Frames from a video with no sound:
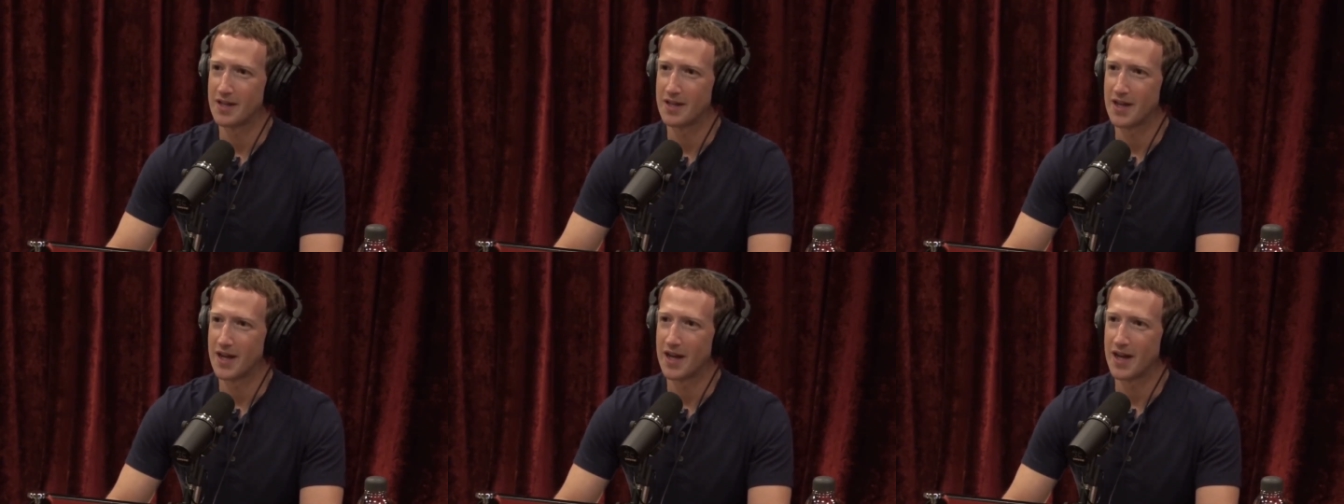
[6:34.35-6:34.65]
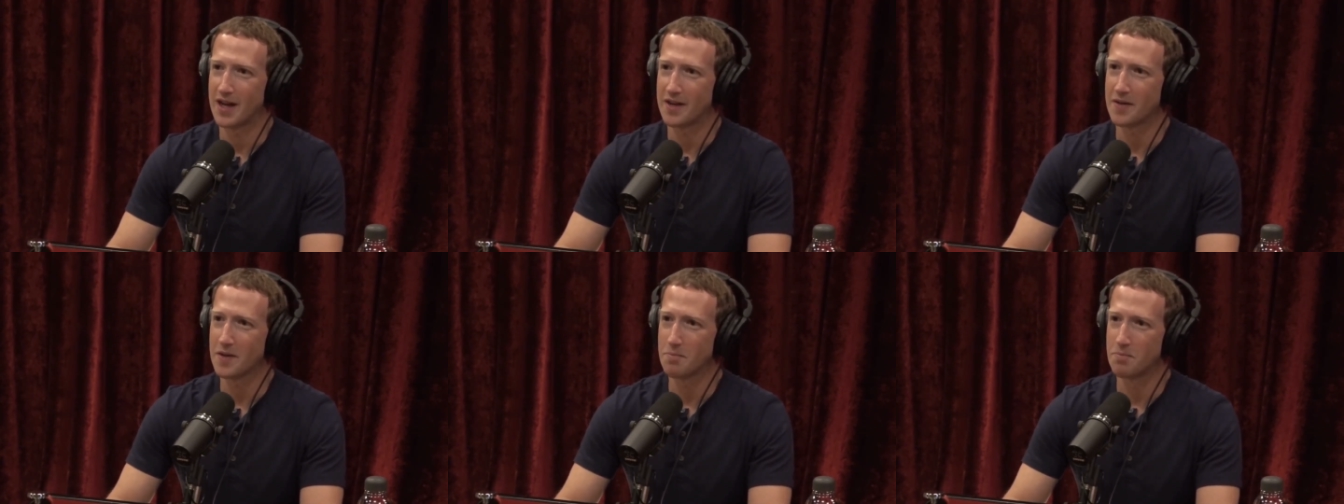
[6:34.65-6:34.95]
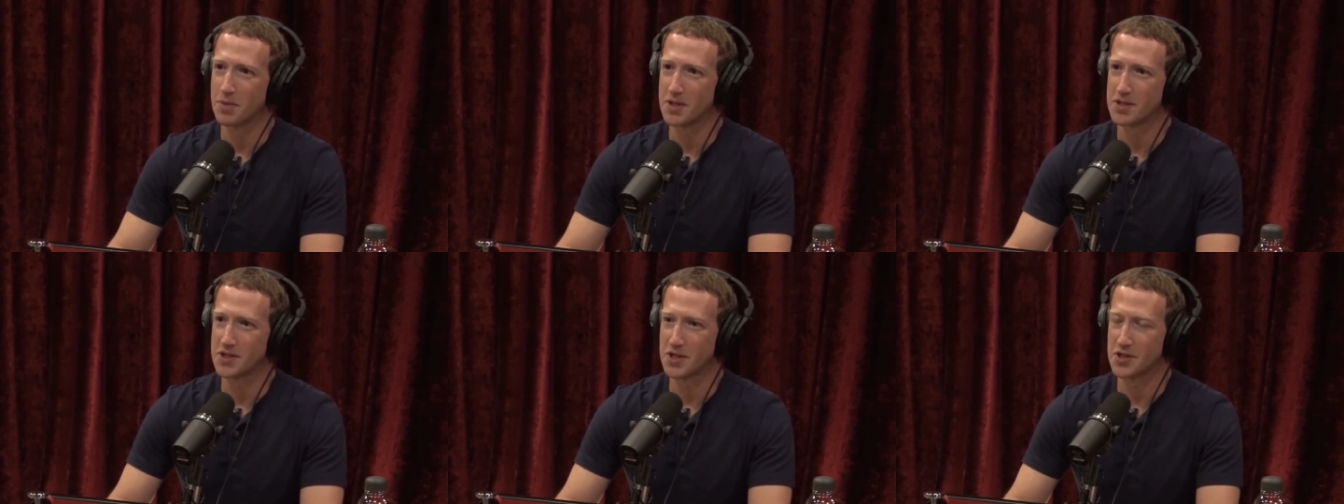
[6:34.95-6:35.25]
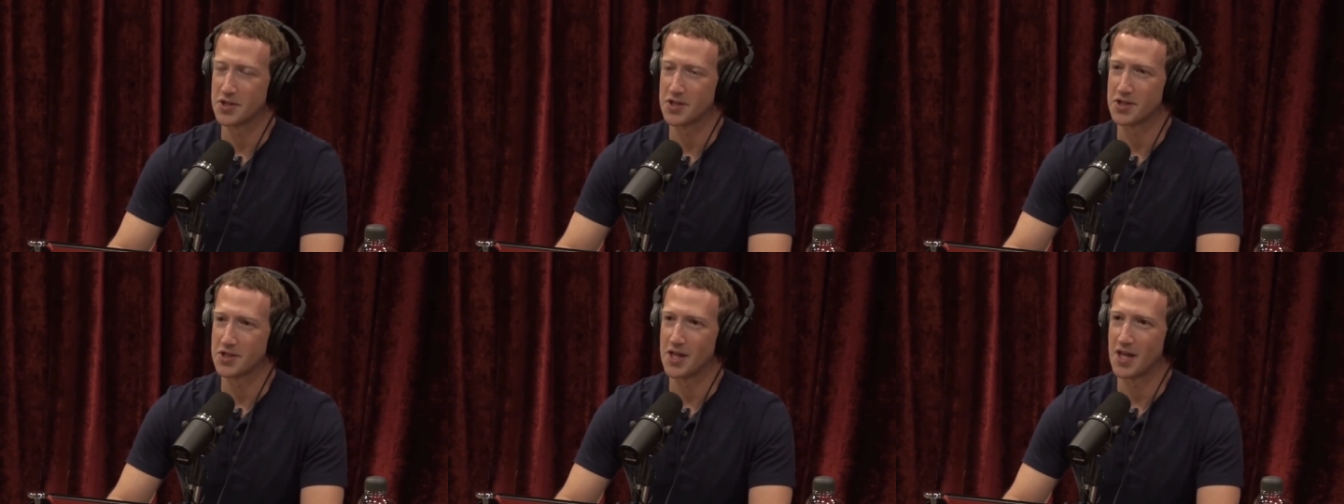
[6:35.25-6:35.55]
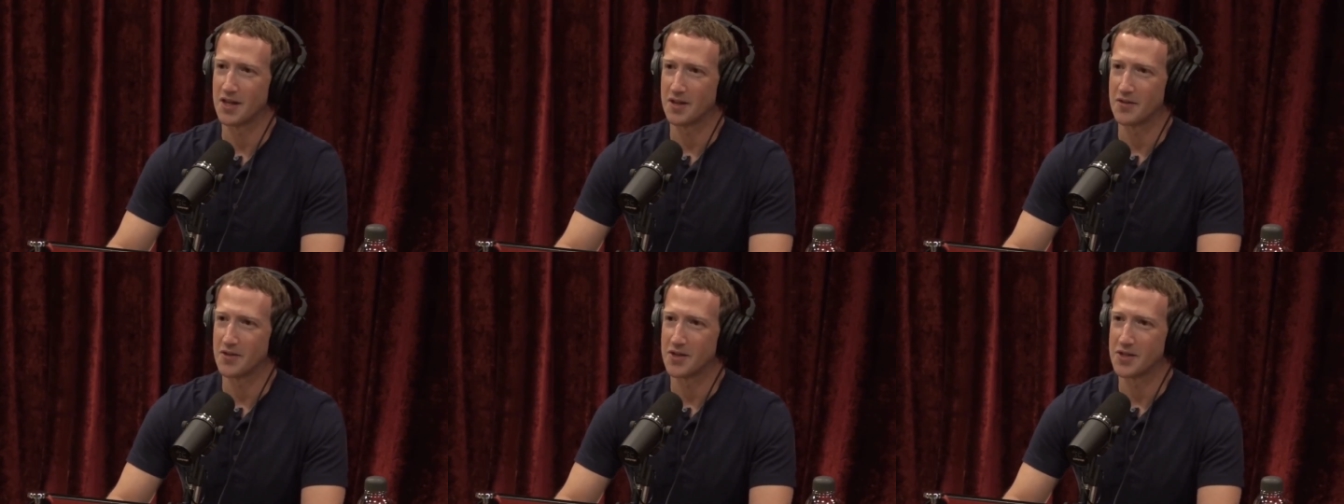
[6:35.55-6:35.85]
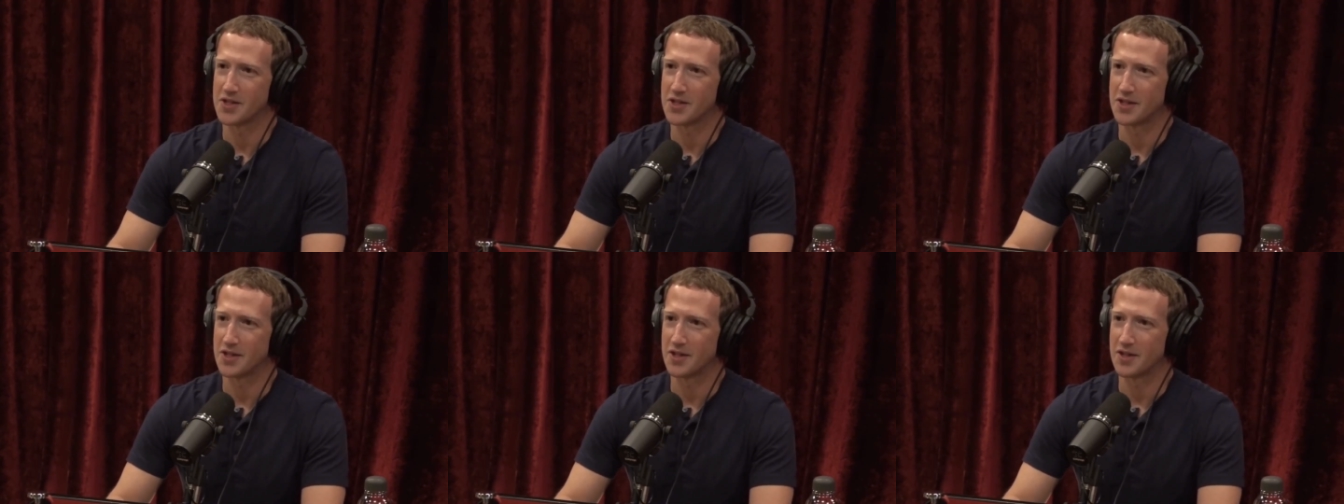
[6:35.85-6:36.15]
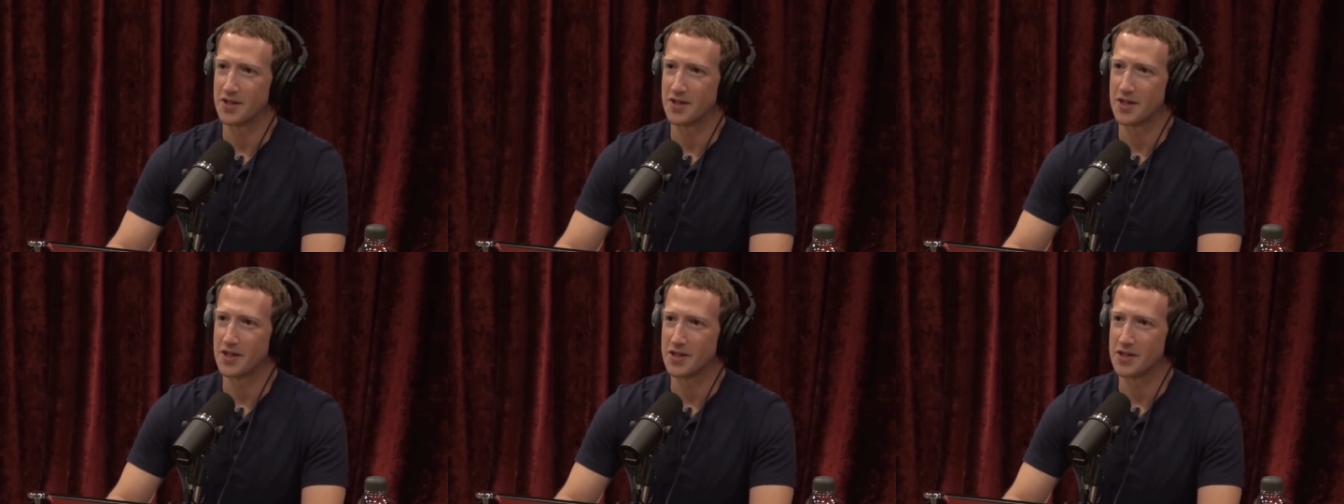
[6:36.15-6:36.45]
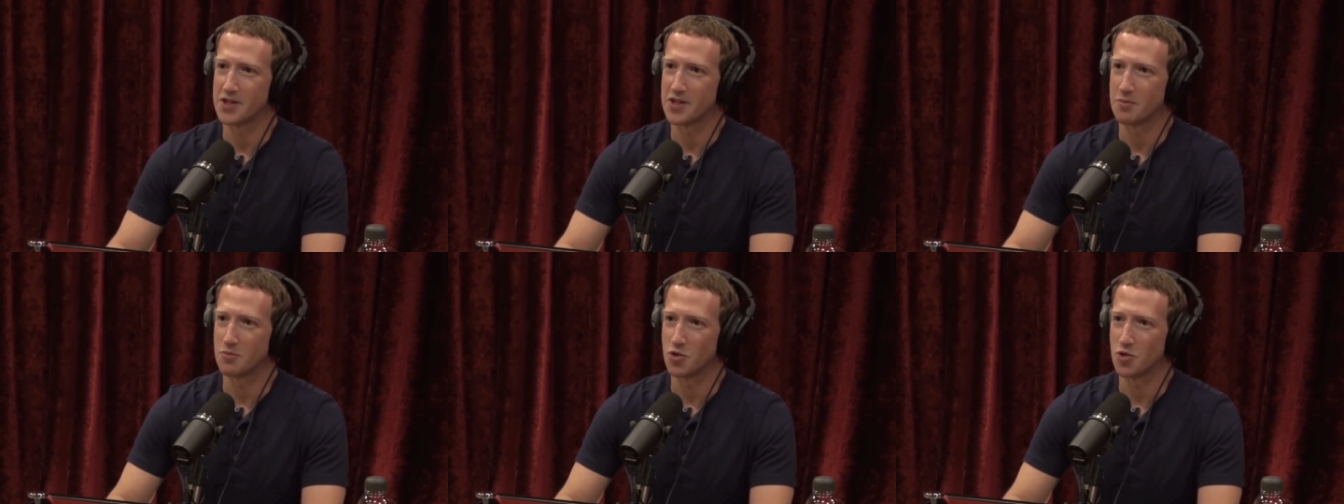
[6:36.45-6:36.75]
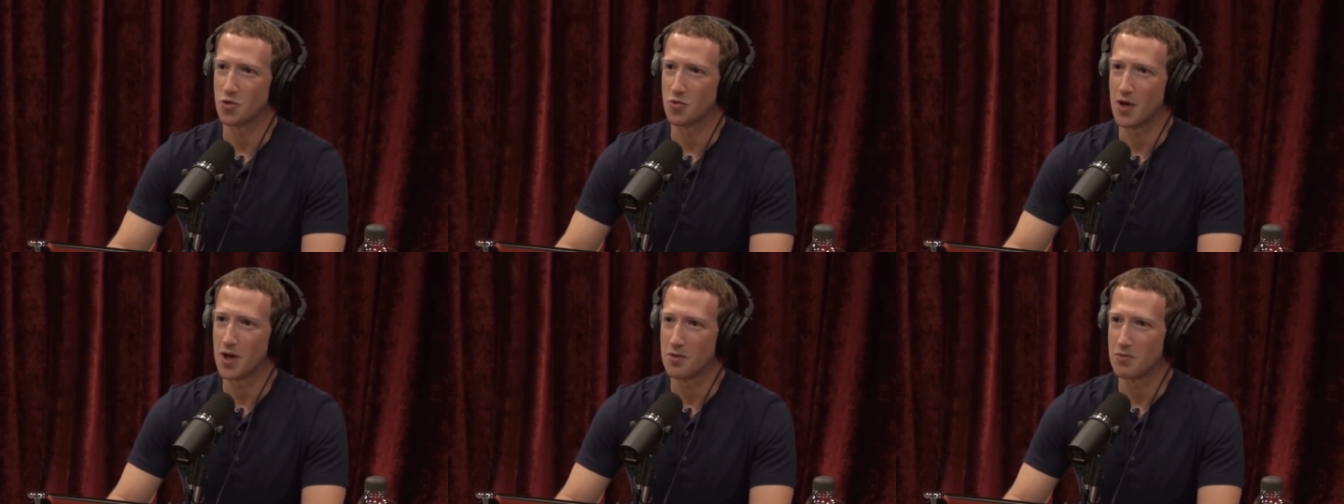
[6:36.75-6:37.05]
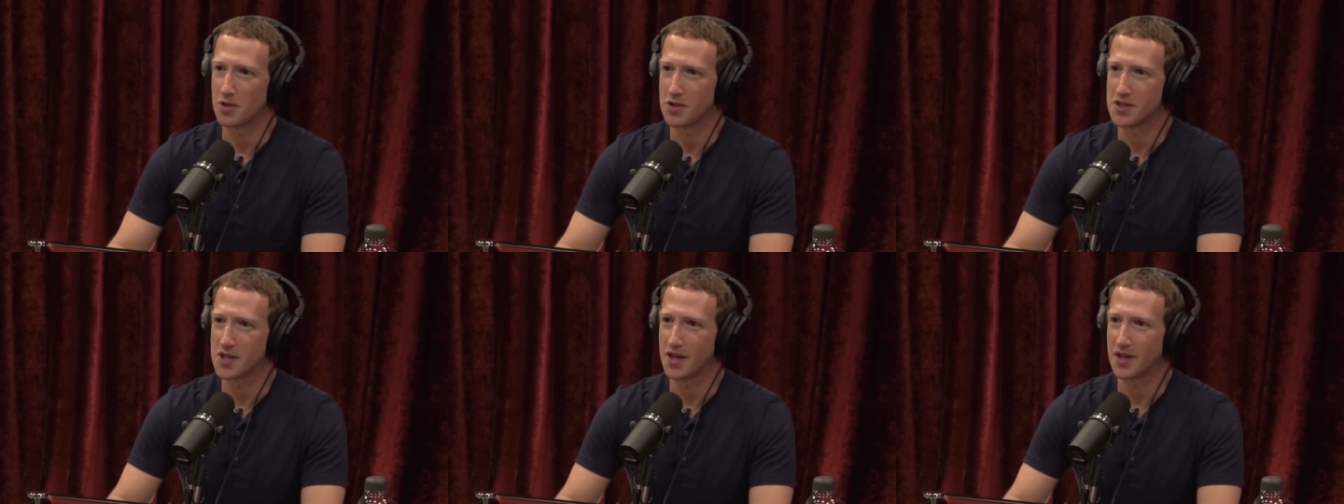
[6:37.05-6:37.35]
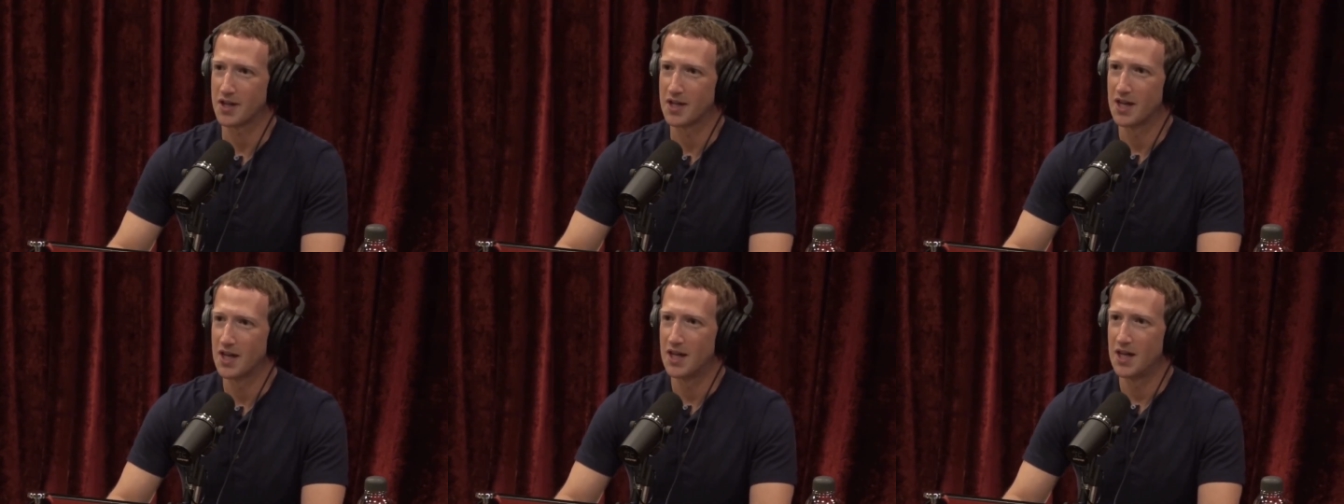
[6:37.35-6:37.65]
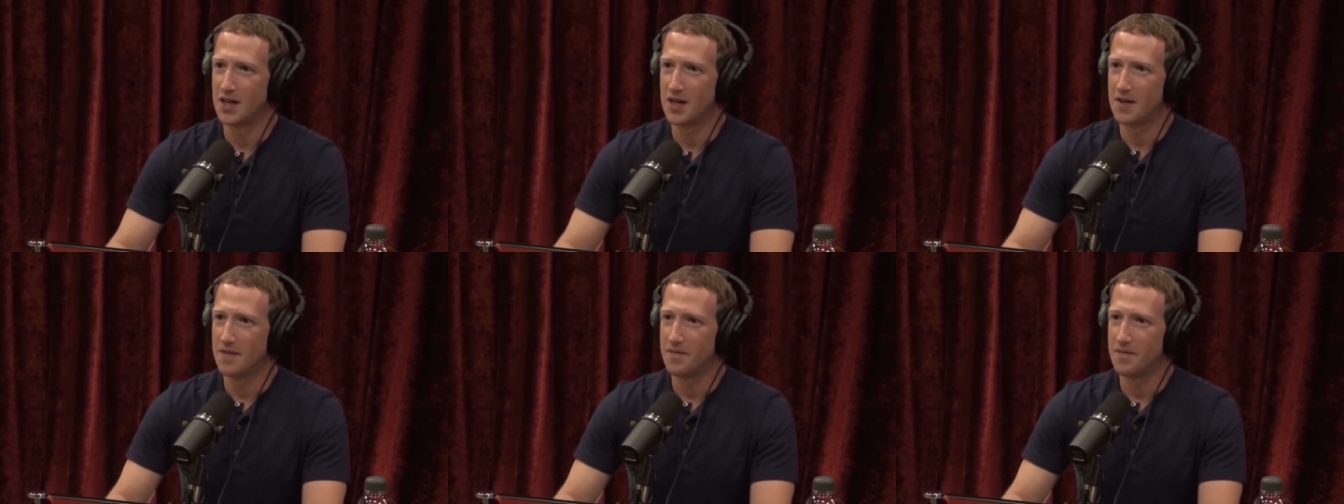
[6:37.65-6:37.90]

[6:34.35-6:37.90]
And I think business is like this in a similar way, where it's like